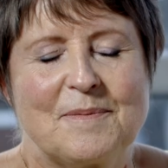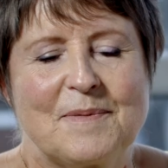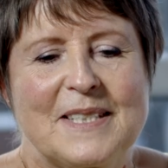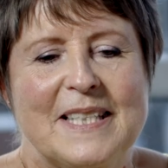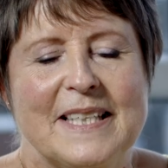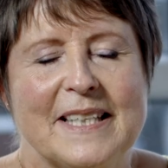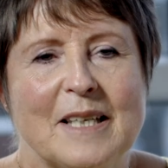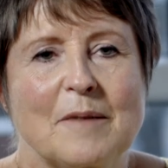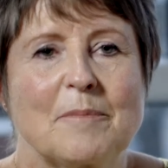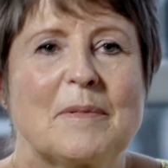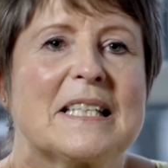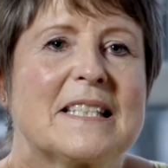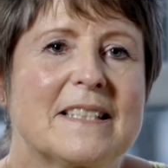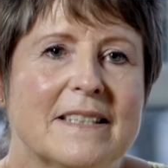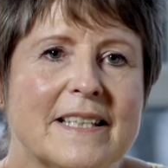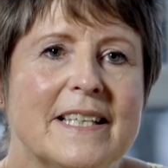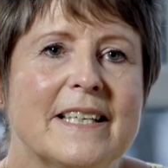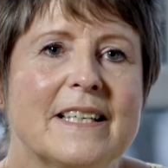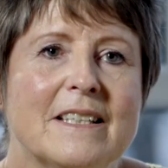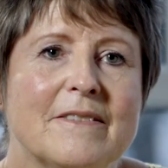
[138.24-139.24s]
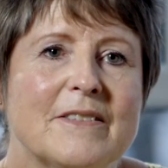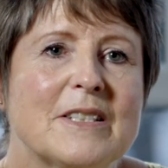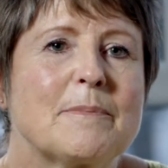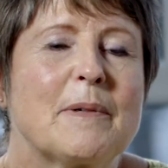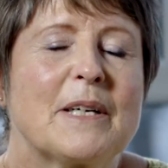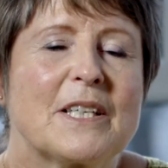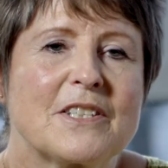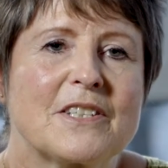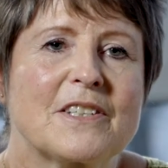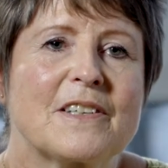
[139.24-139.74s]
taking better care of his
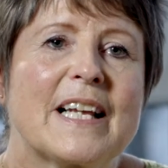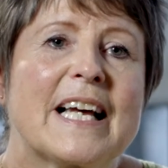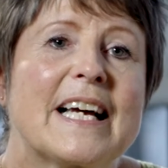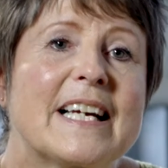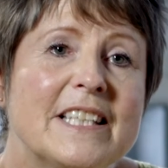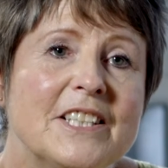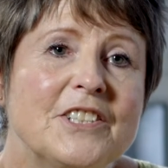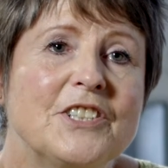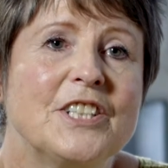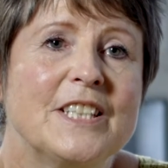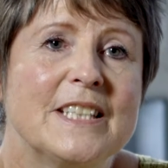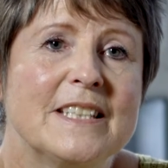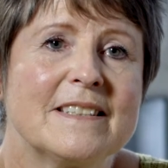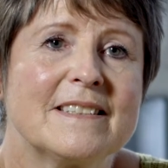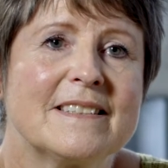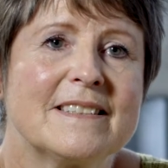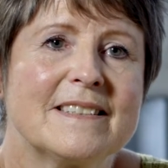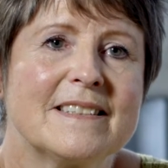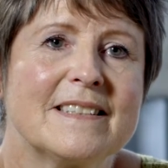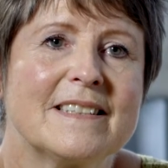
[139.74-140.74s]
personal hygiene.